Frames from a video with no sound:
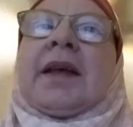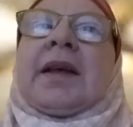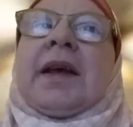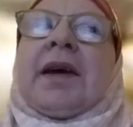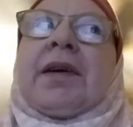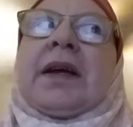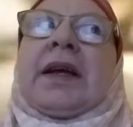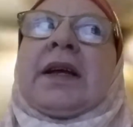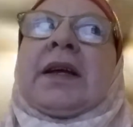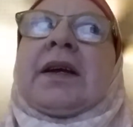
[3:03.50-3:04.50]
carry
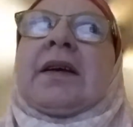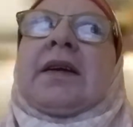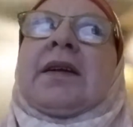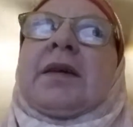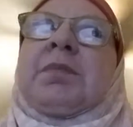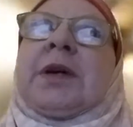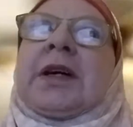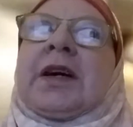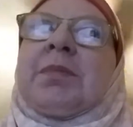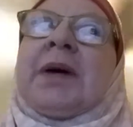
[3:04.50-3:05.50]
in a
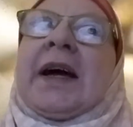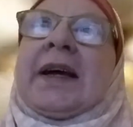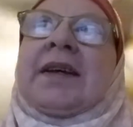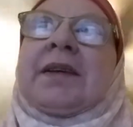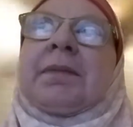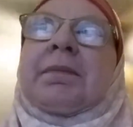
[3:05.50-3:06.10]
bug out bag.